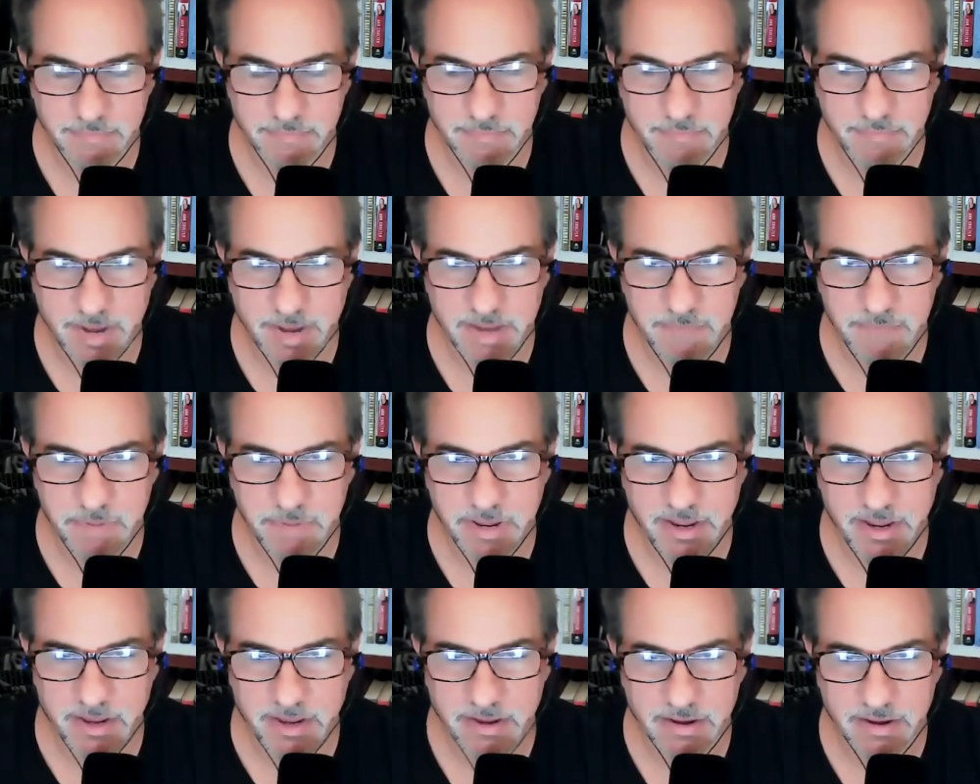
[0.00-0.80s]
might
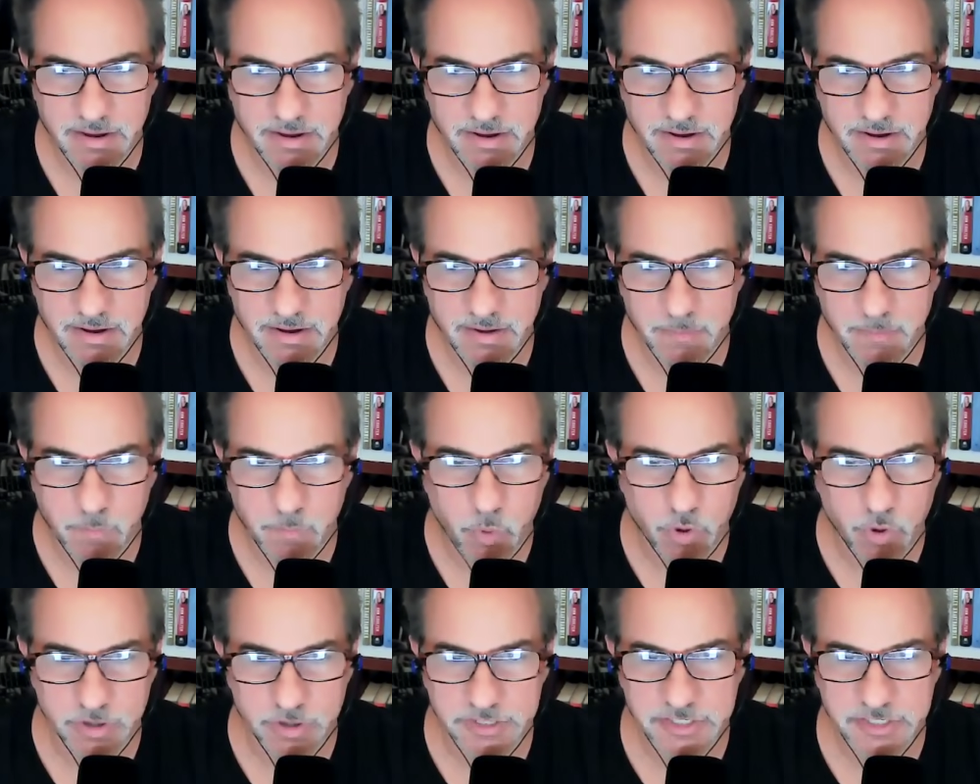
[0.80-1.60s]
be
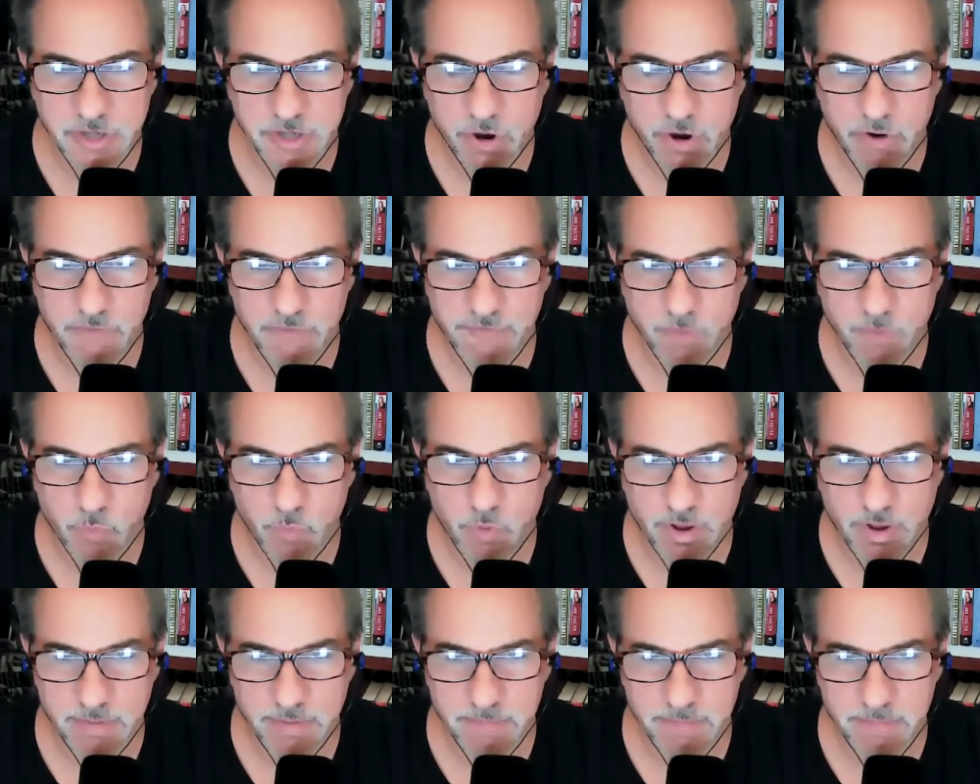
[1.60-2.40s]
more so for
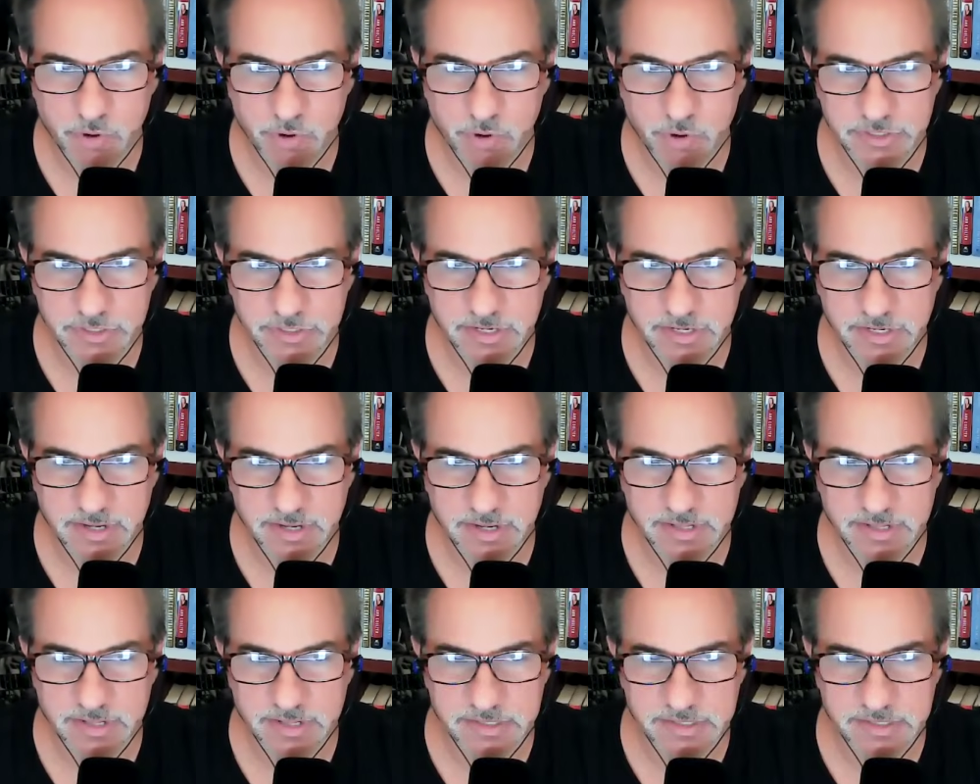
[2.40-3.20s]
one person
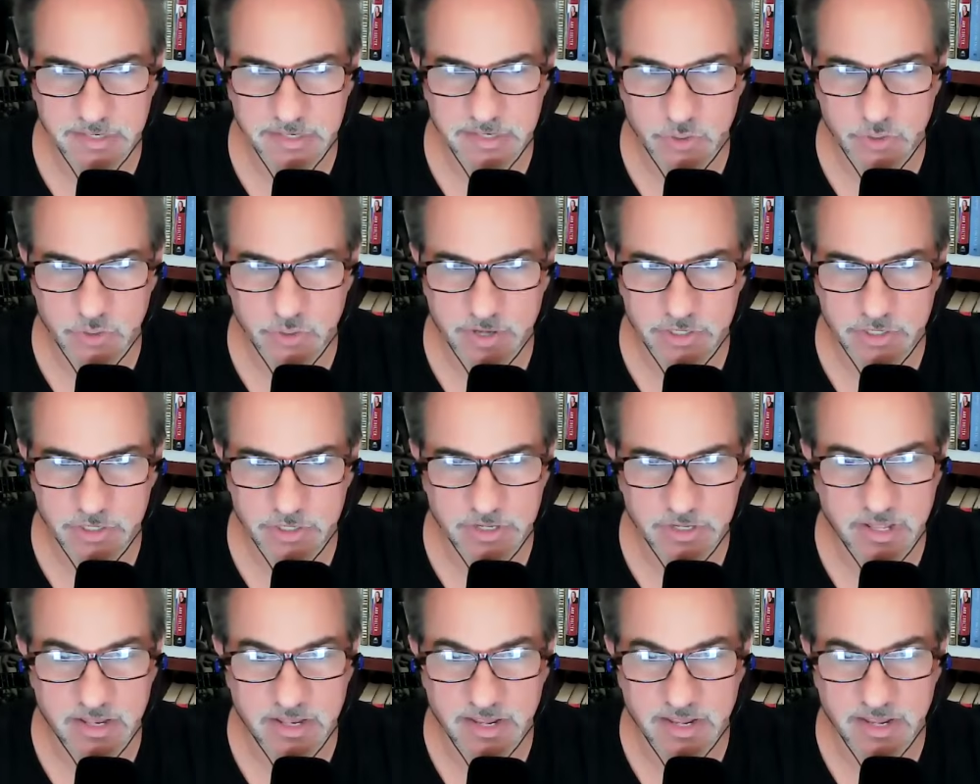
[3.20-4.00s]
in this
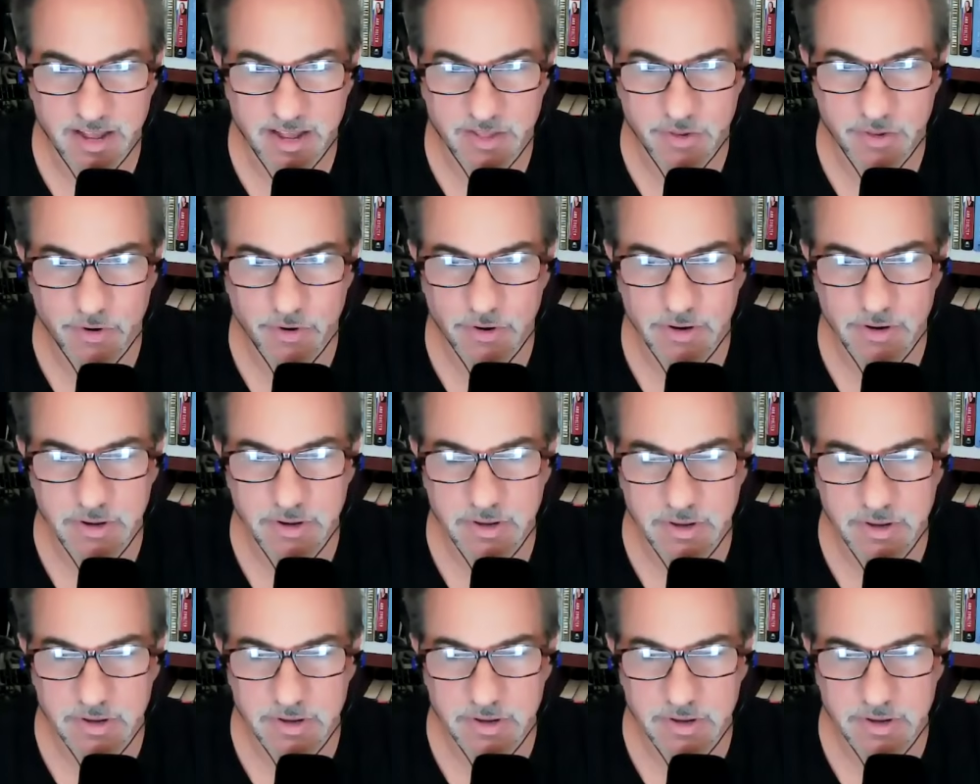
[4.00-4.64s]
situation than the other.